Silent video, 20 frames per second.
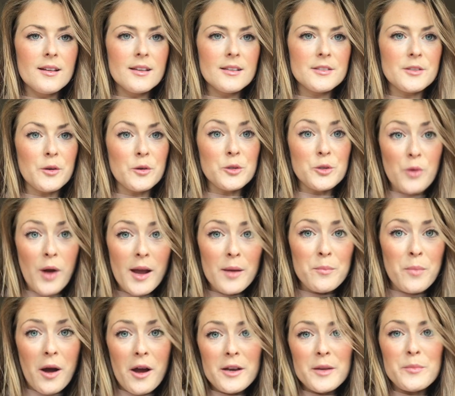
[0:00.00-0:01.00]
So dry
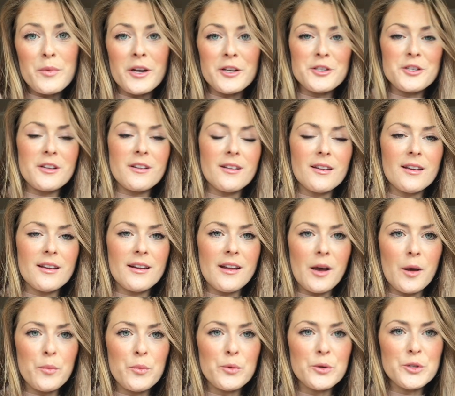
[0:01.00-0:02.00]
body brushing can
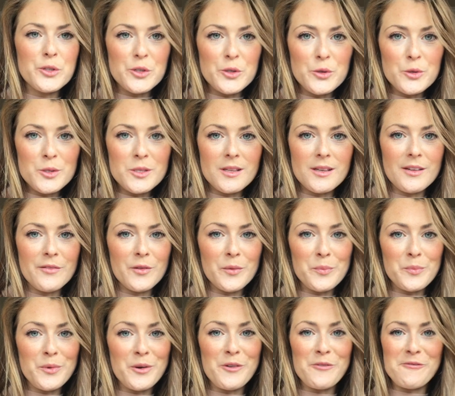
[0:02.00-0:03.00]
help reduce and
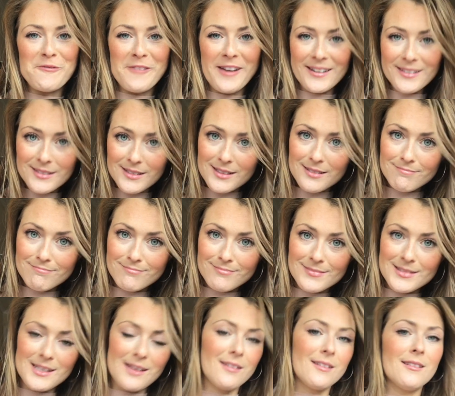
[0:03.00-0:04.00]
even prevent
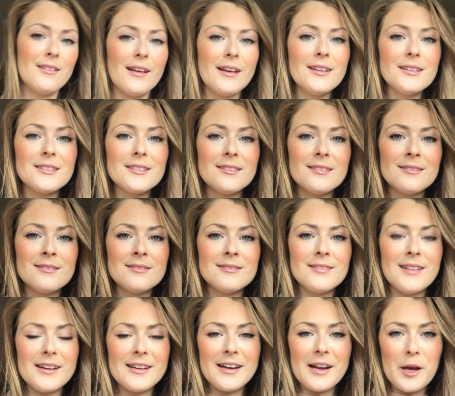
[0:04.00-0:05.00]
cellulite,
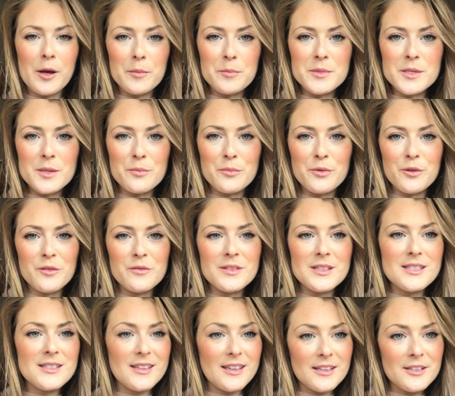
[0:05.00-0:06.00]
and it helps improve
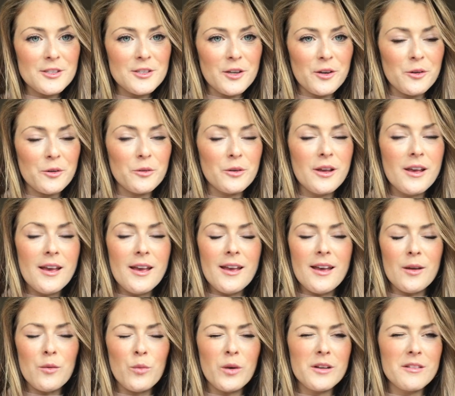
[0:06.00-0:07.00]
the skin tone.
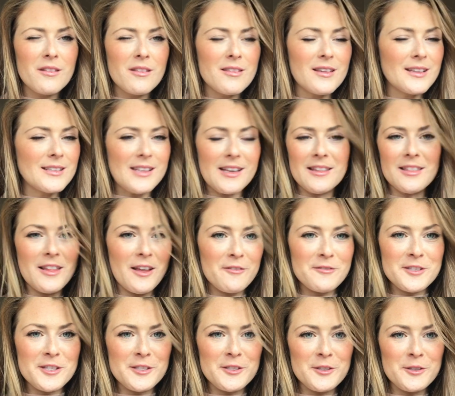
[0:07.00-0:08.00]
And one of the things I
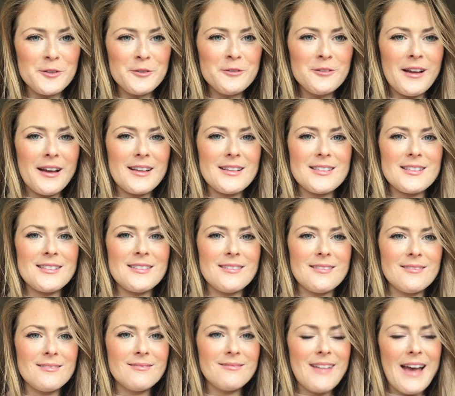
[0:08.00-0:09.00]
love to do as
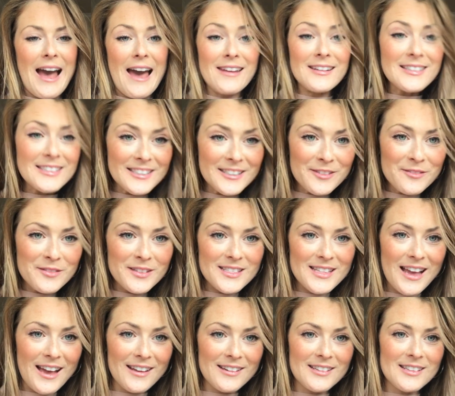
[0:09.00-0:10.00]
an additive is
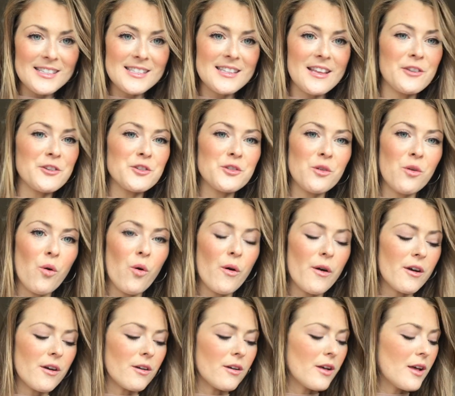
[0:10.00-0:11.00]
add an essential
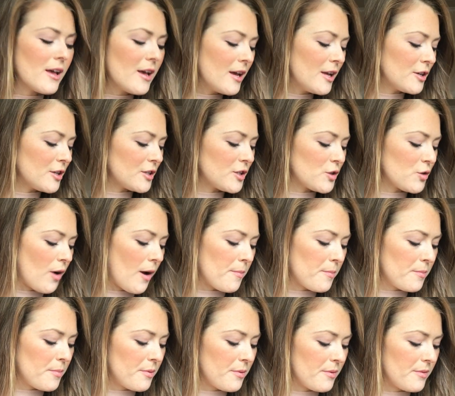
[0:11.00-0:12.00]
oil. Just
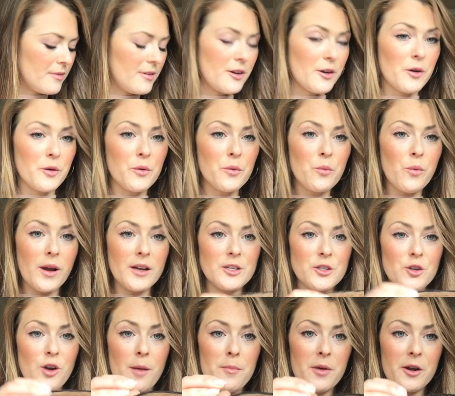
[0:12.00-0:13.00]
drop, you know, one
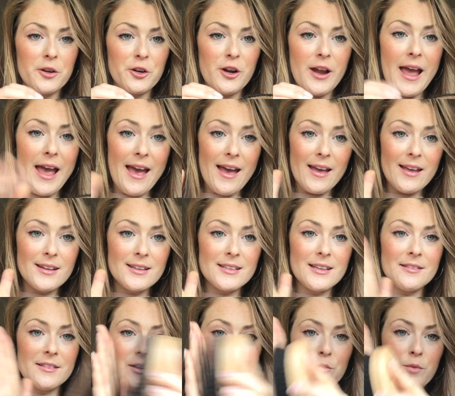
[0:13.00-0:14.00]
drop on your hand
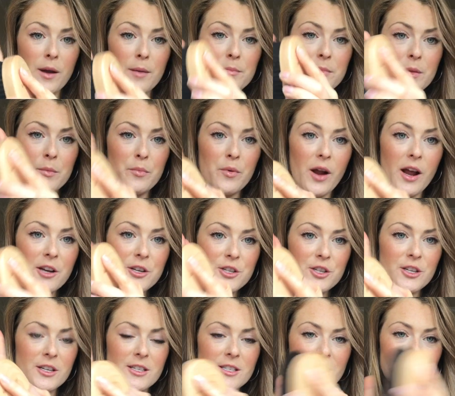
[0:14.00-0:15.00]
and then rub the
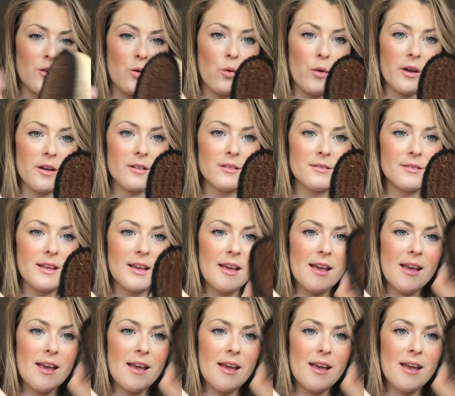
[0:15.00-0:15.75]
brush into the oil